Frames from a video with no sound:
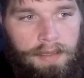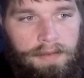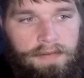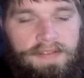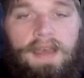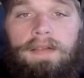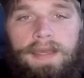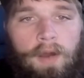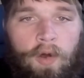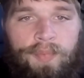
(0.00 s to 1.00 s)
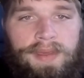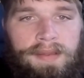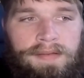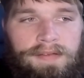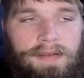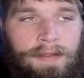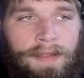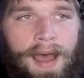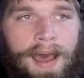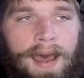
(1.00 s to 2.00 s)
selling opiates, a
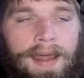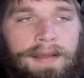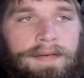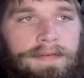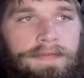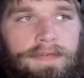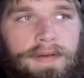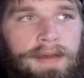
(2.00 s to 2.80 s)
lot of